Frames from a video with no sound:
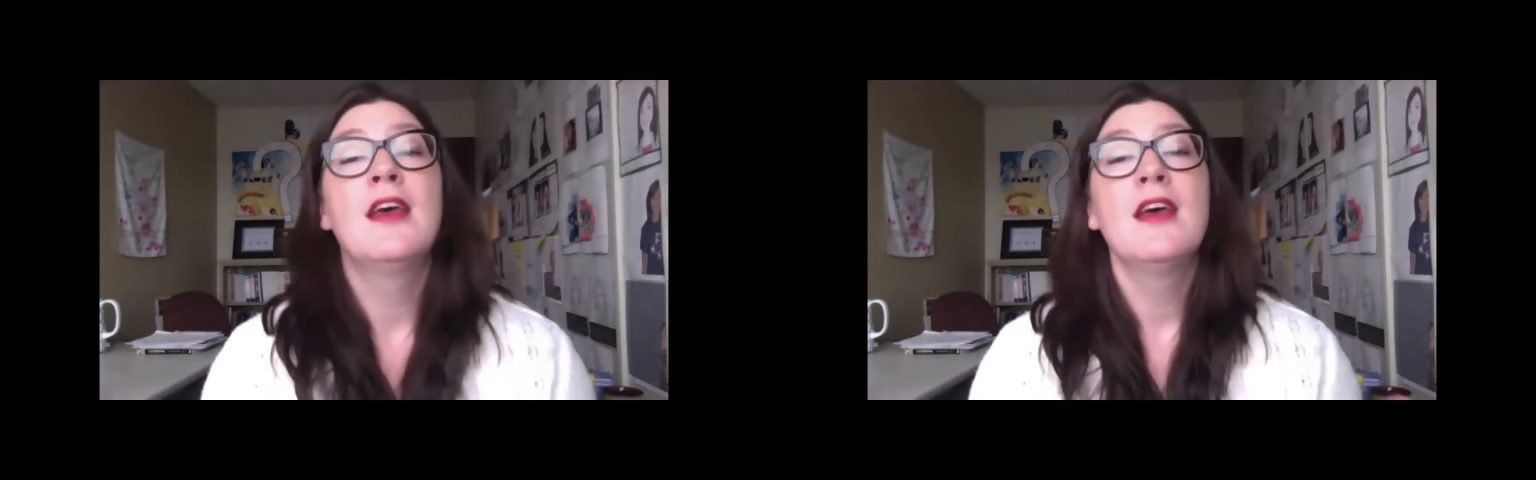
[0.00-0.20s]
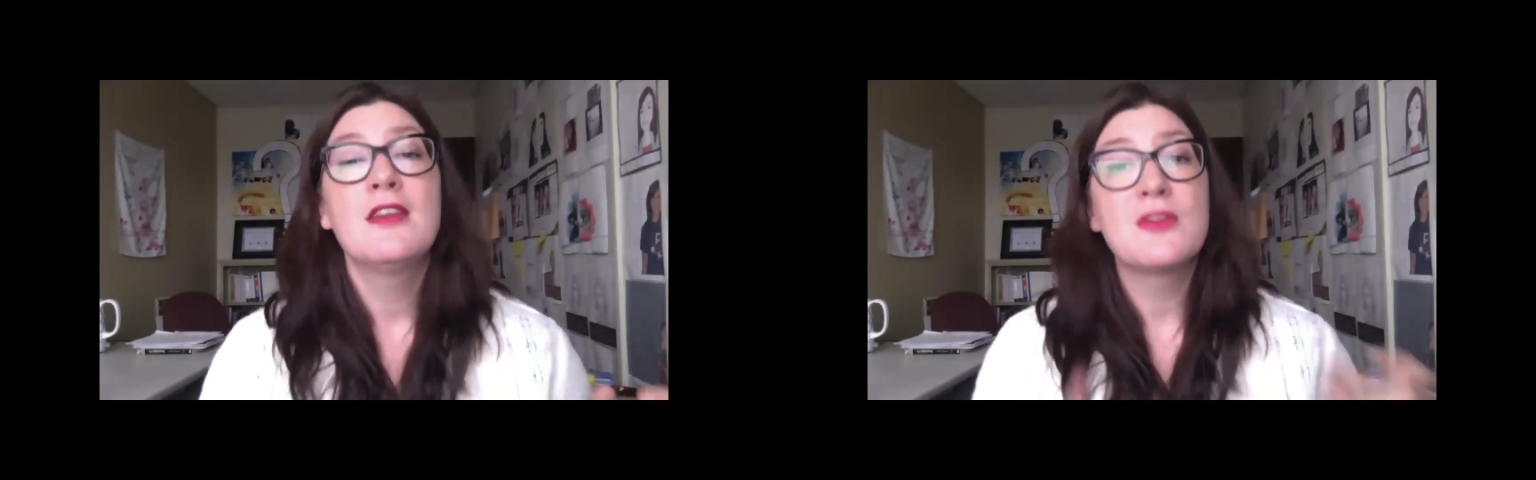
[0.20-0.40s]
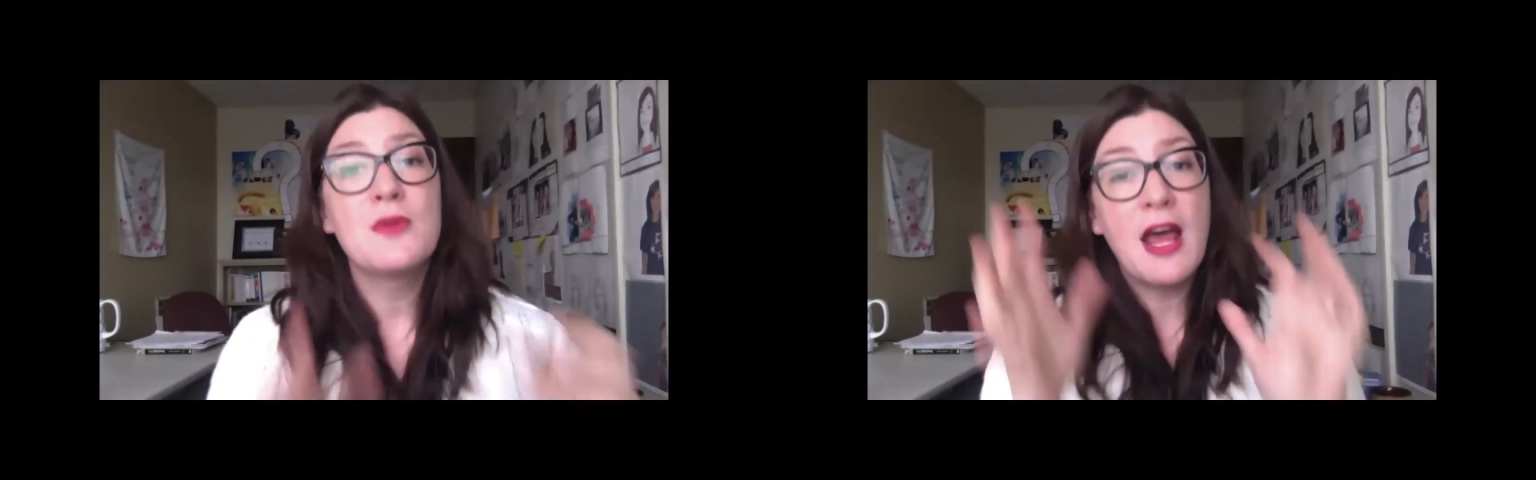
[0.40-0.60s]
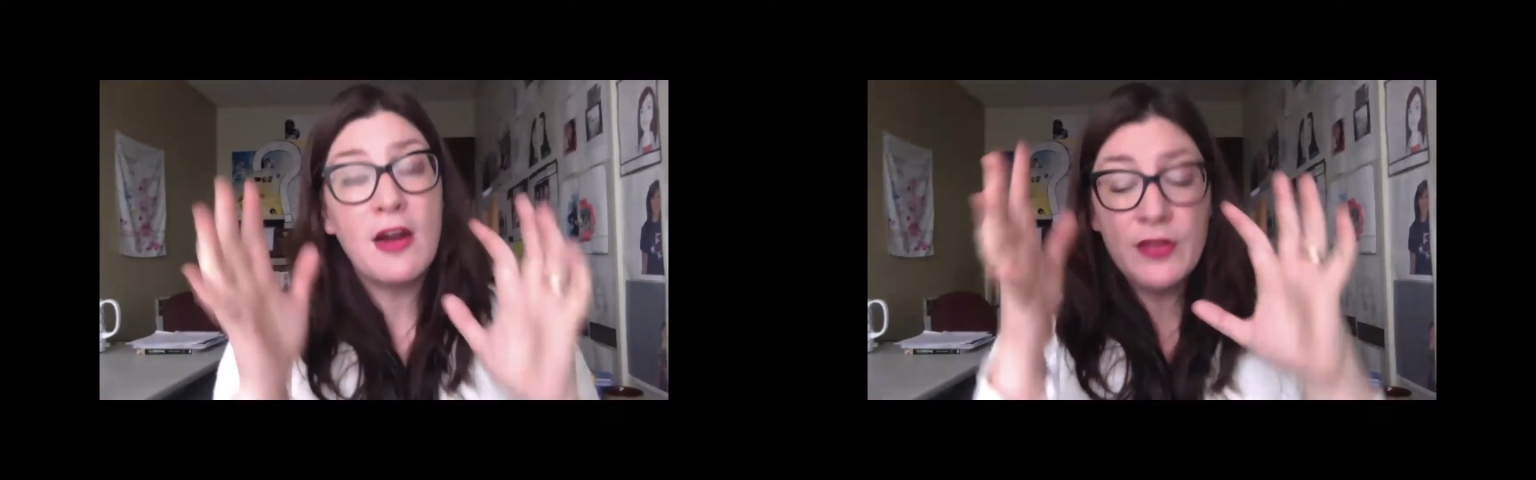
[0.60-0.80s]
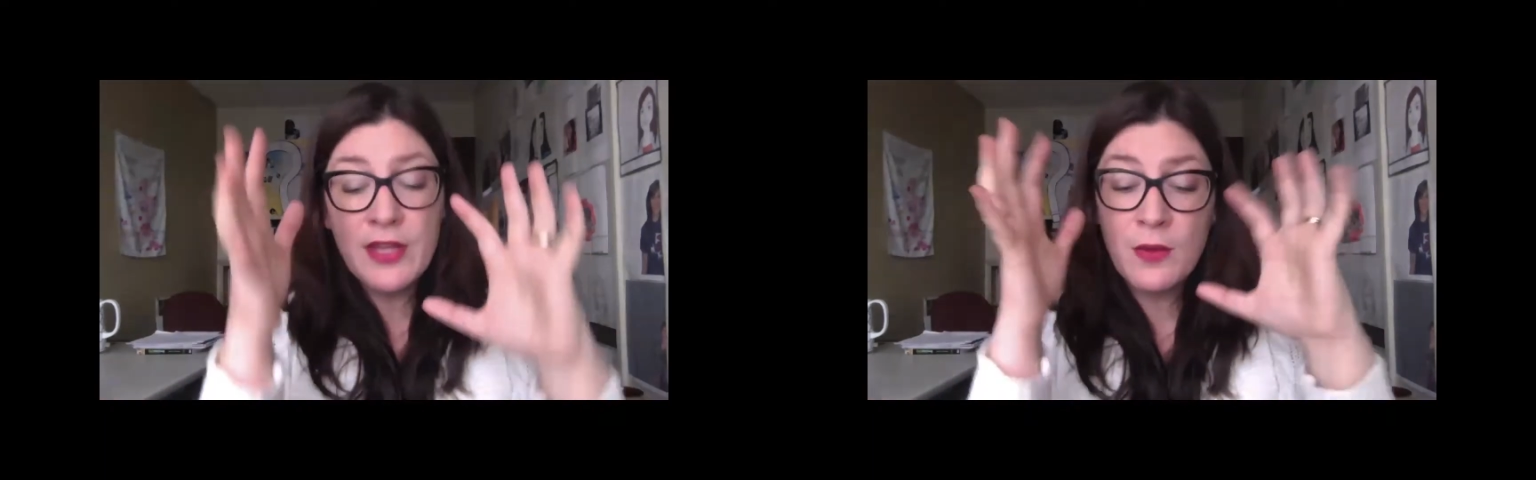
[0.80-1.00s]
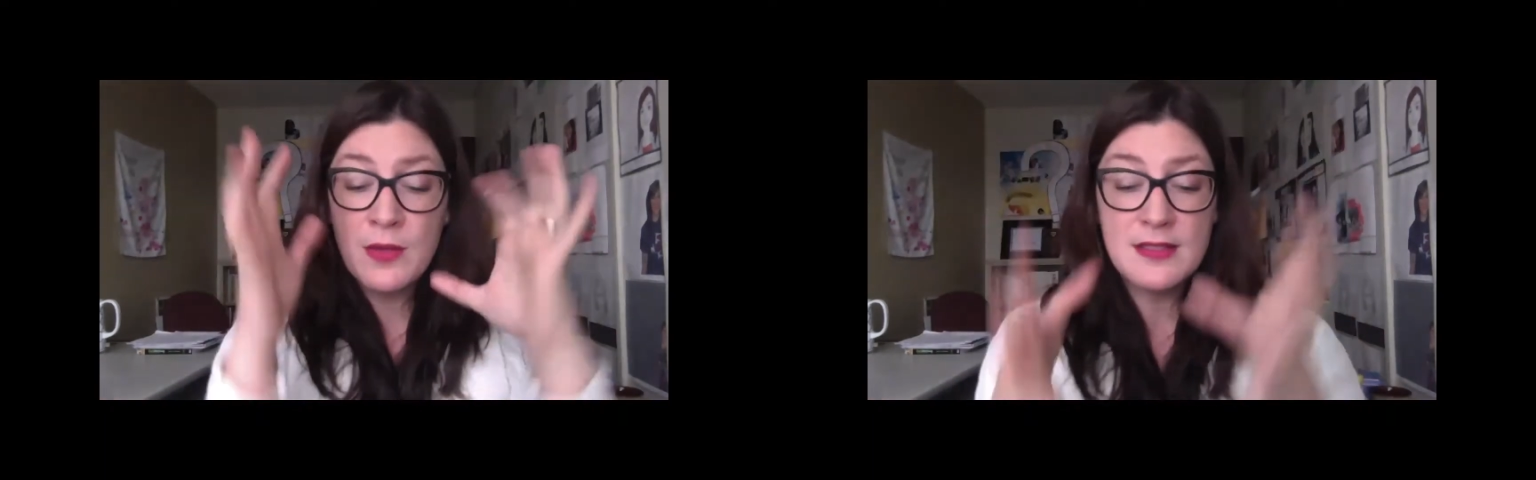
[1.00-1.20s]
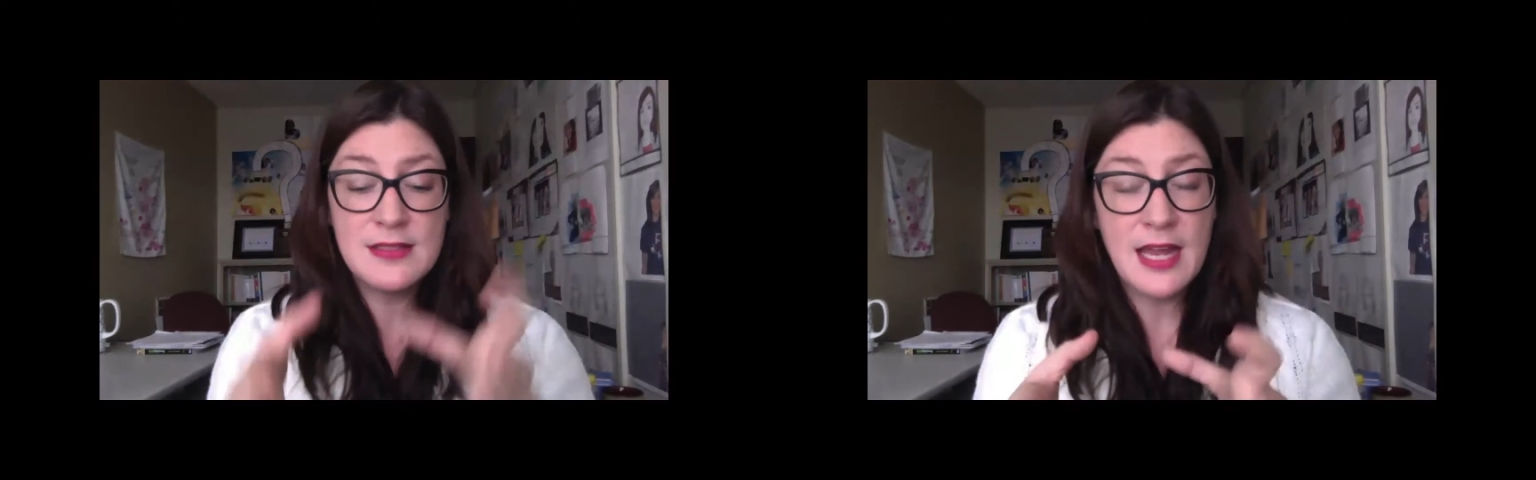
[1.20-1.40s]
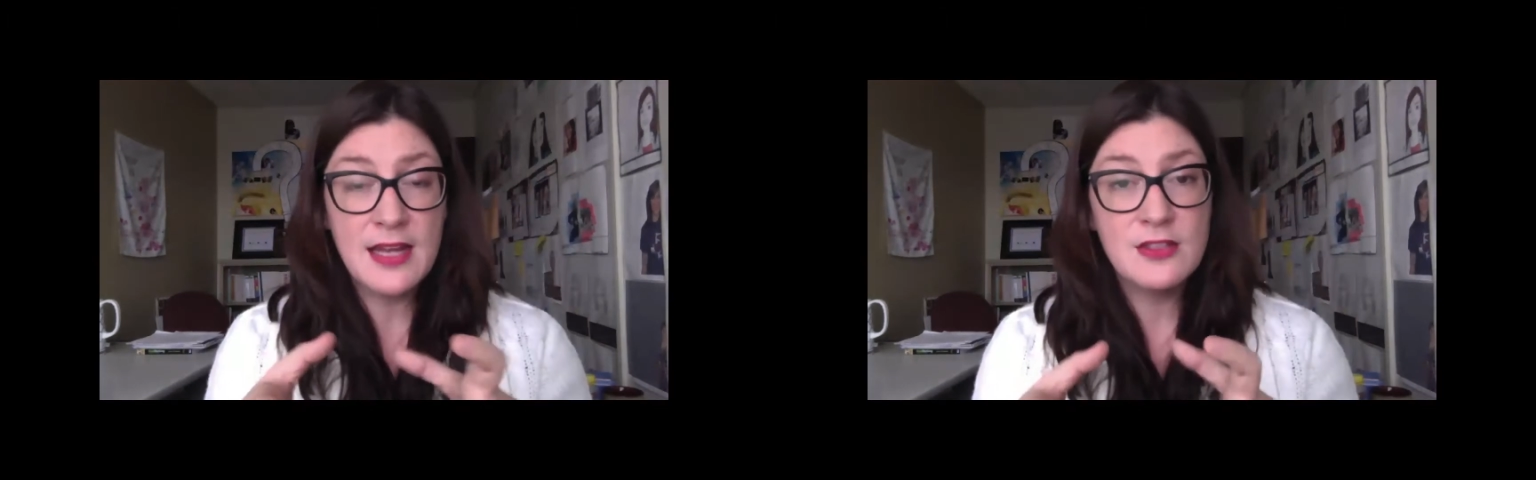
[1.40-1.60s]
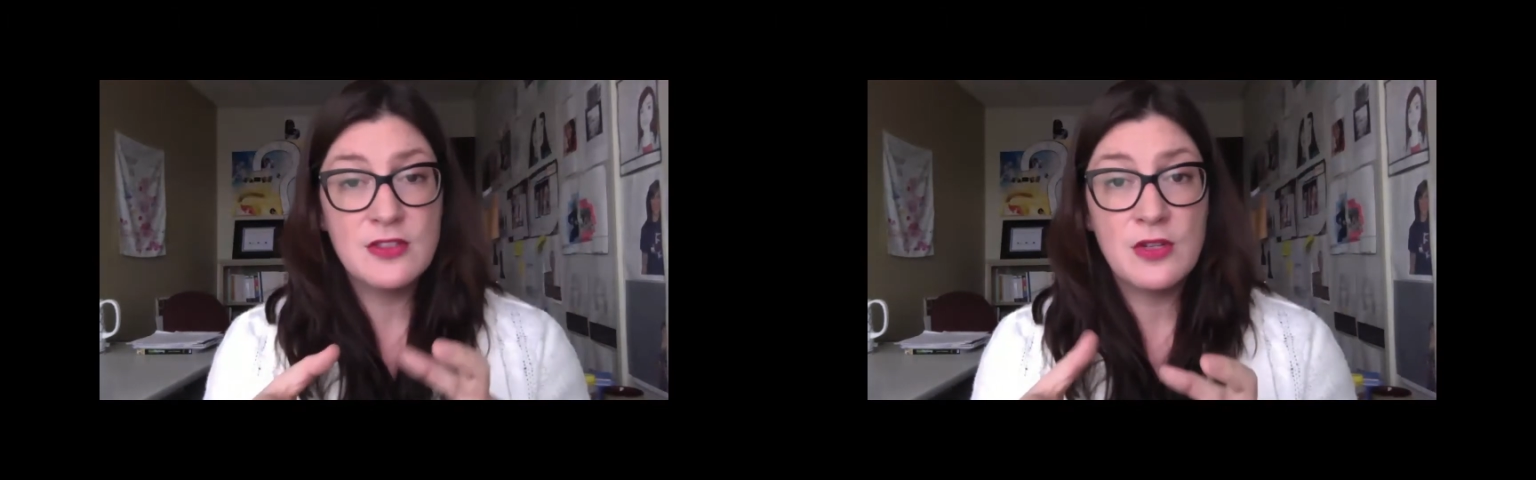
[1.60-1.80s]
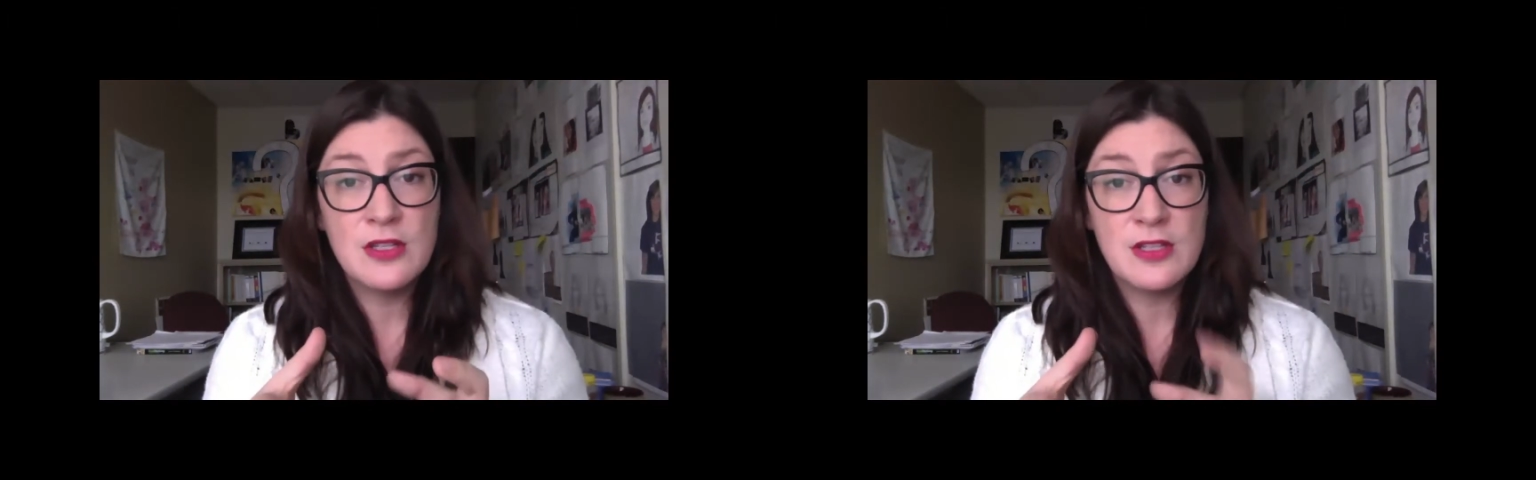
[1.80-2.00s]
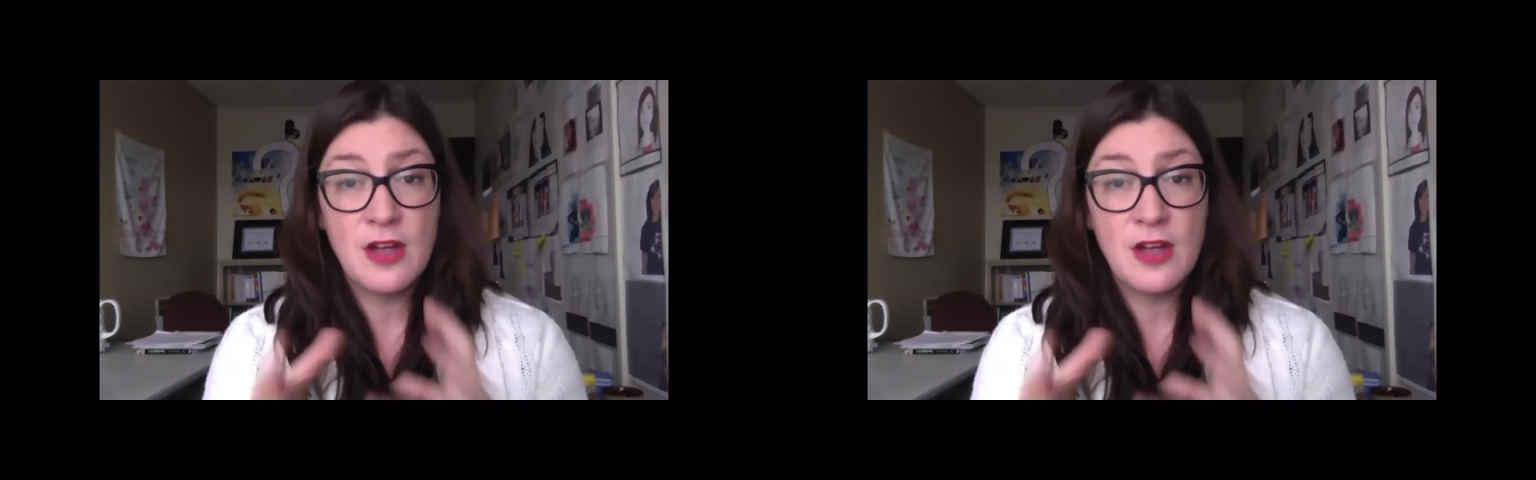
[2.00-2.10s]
So not only are we assigning students an